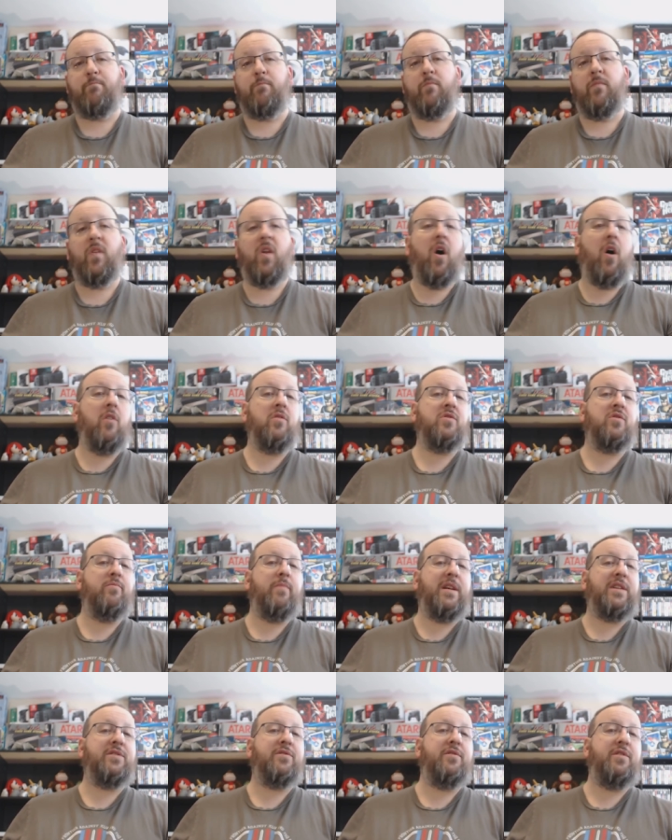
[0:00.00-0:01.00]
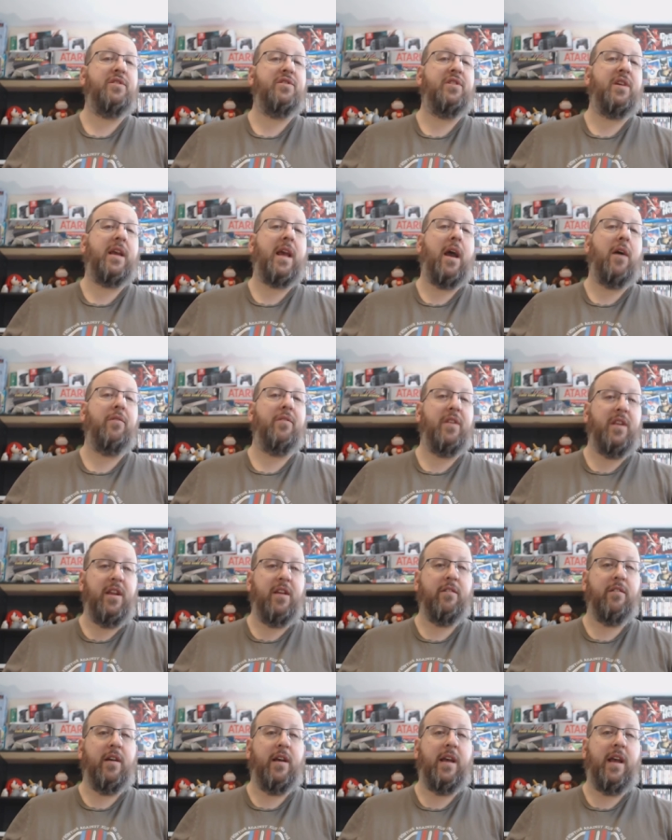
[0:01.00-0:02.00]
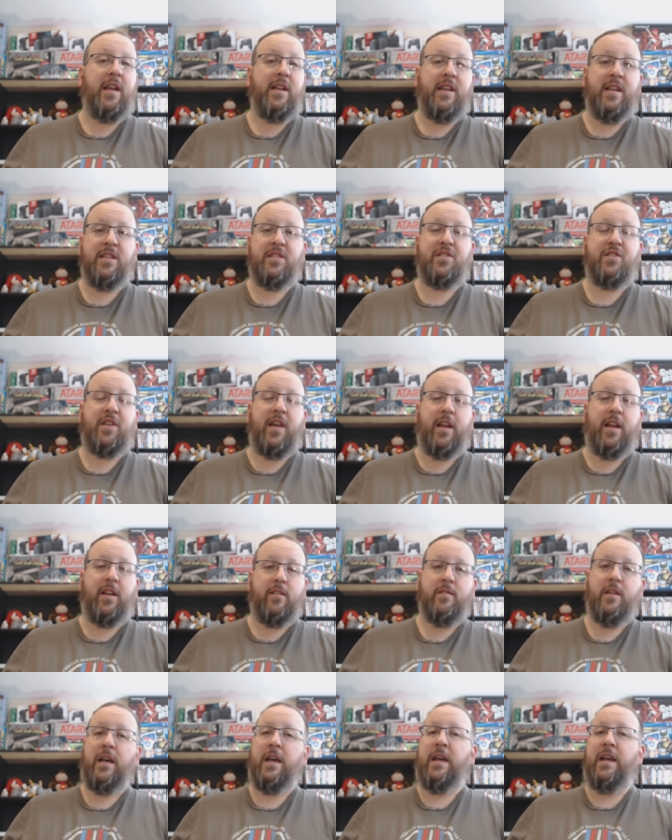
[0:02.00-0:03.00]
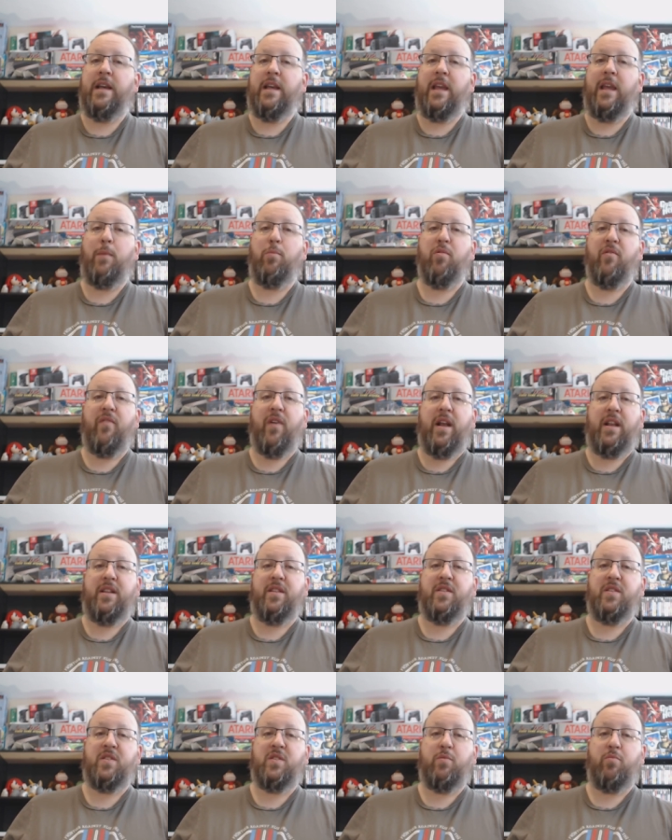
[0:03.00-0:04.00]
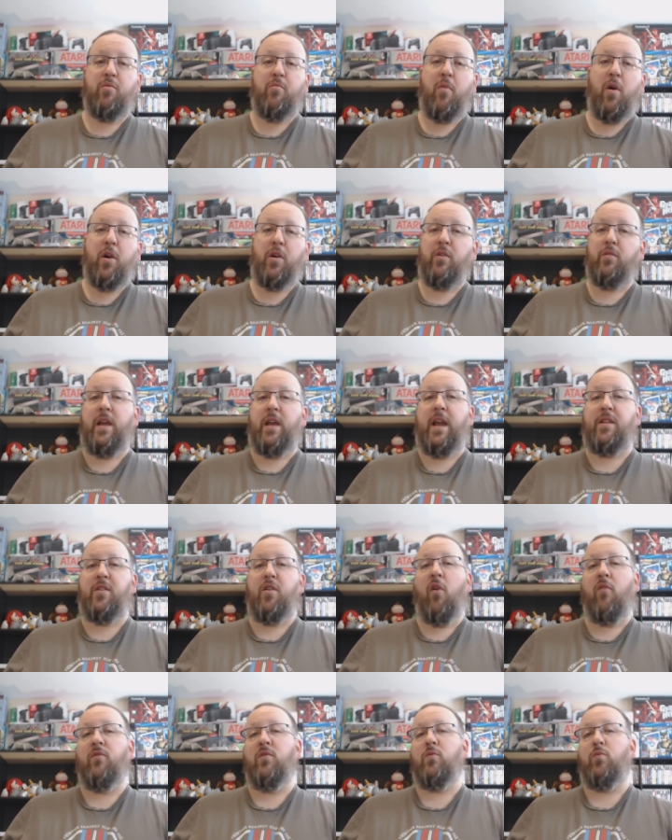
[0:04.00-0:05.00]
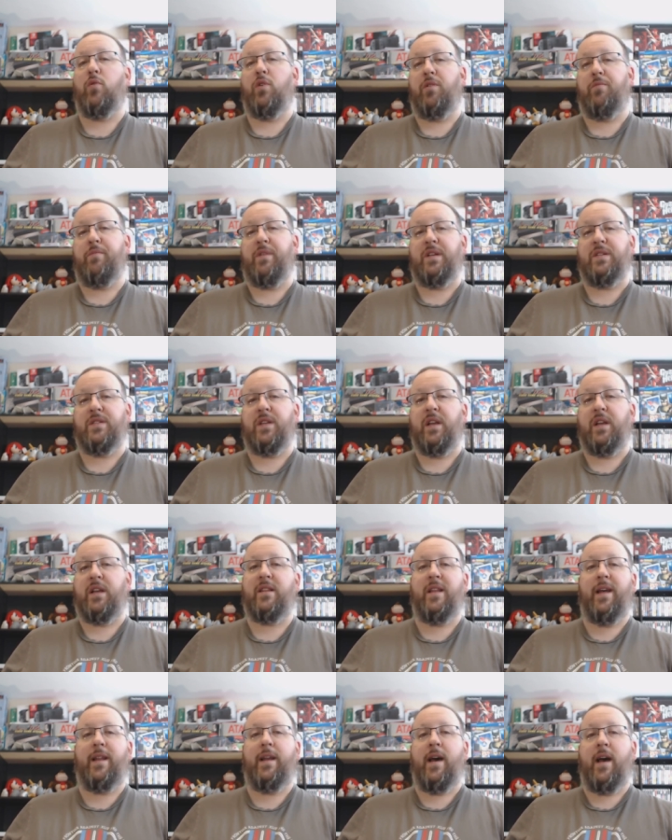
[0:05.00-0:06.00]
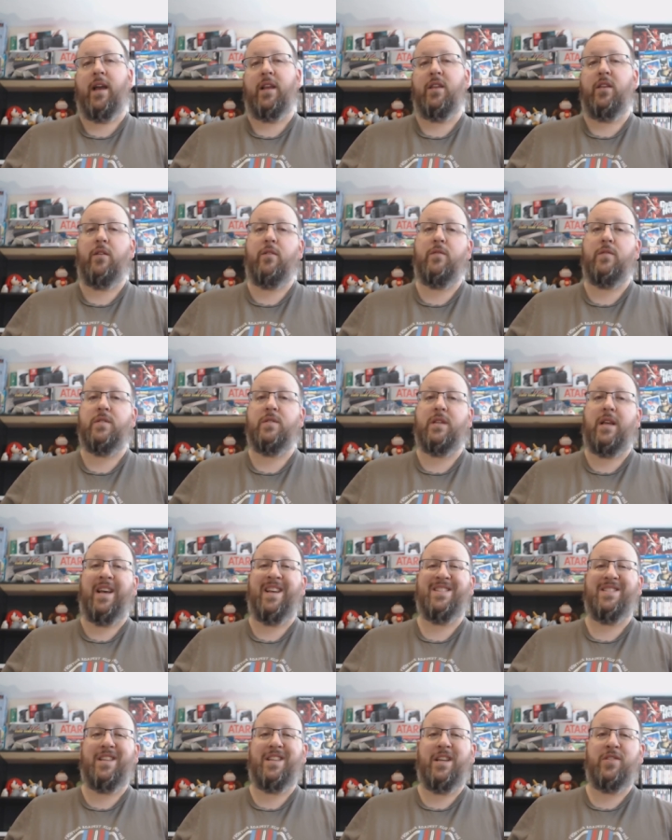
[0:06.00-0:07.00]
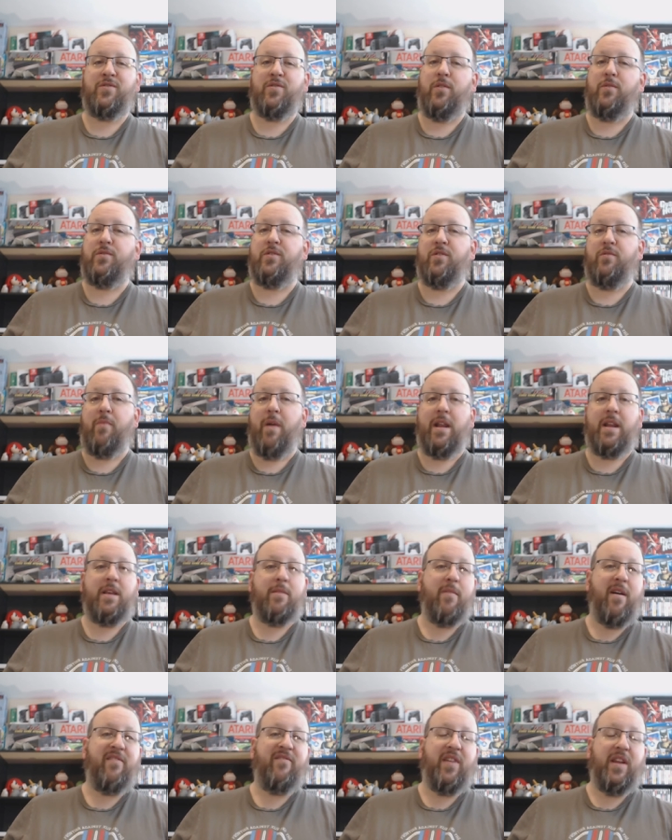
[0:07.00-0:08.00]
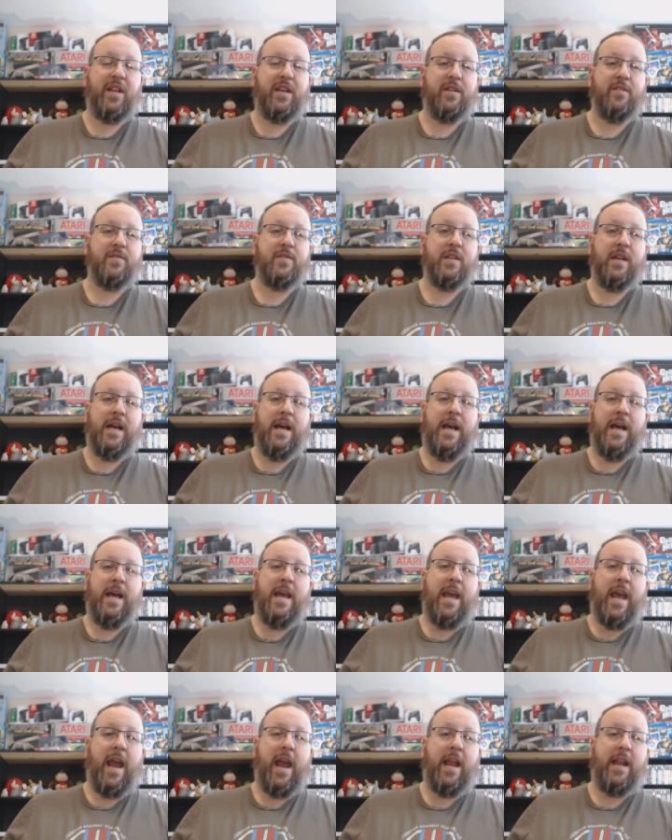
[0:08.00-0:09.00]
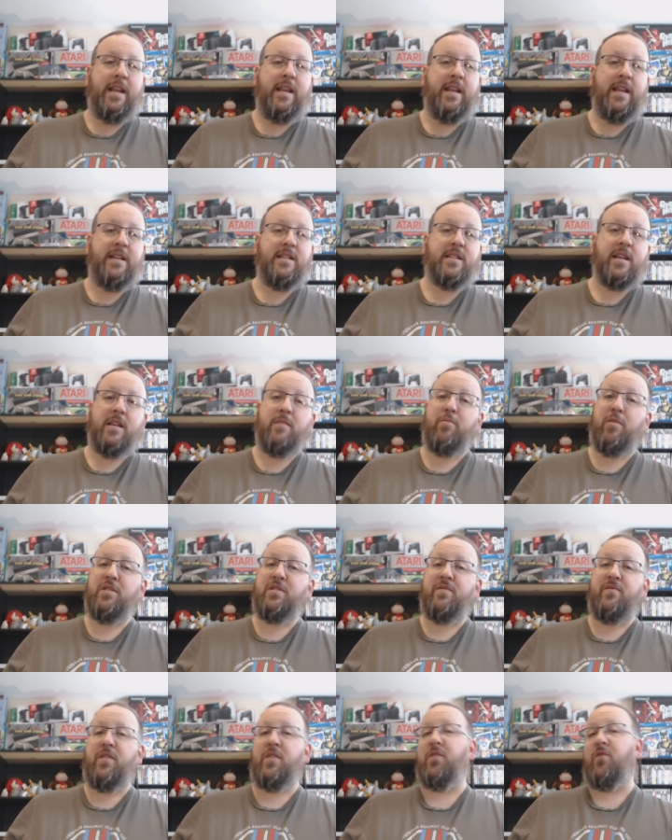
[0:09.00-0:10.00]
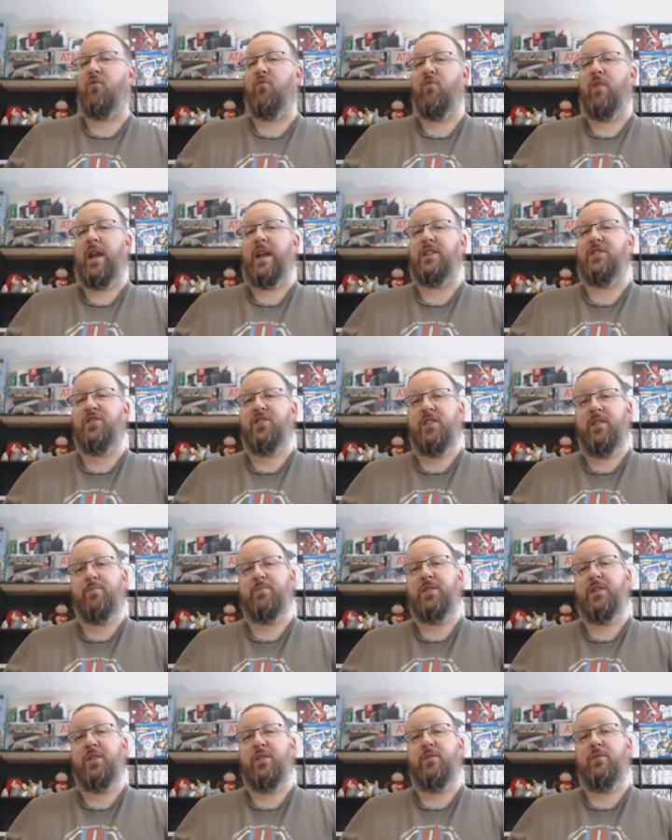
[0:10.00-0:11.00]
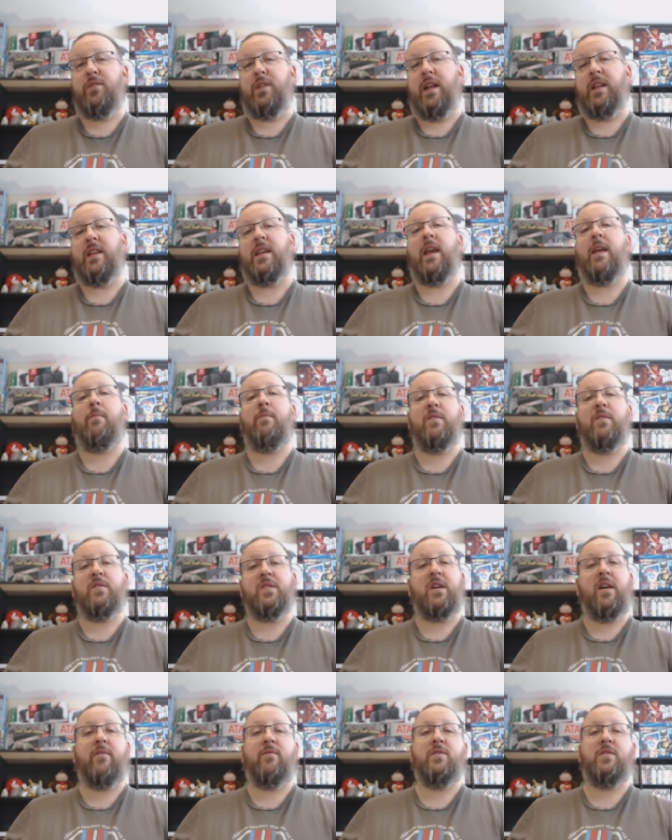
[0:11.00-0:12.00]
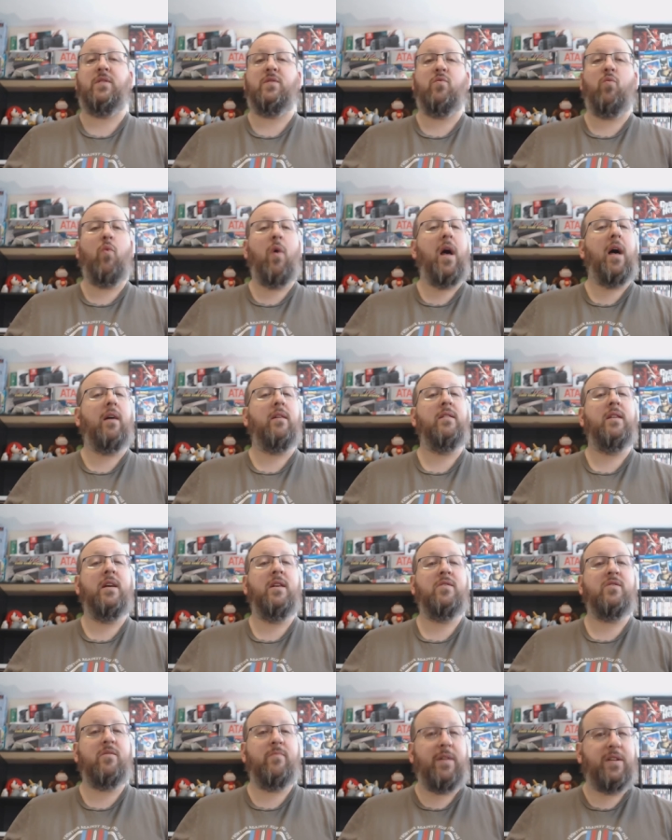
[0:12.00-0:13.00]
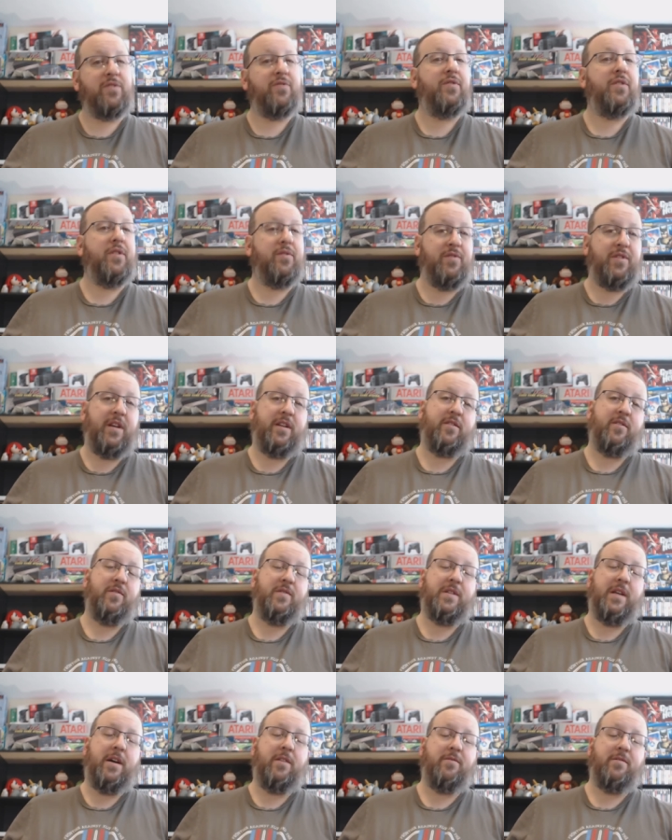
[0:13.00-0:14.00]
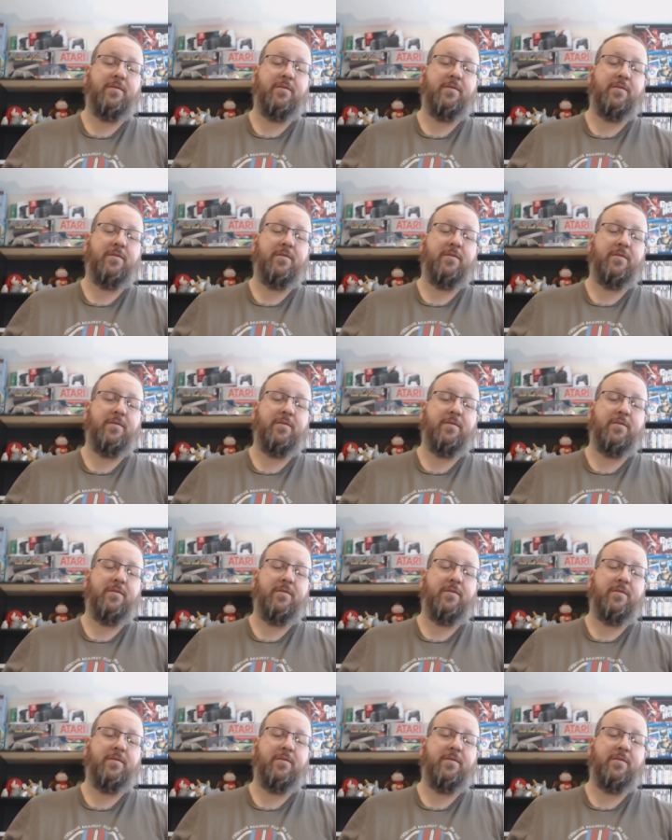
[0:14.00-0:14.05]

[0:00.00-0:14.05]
Also, make sure you check out Nirre and his channel. He provided the Super Mario Land overworld music that I use as the intro to many of my videos, and he's got a bunch of other great chip tune and game music covers as well, so make sure you go check those out.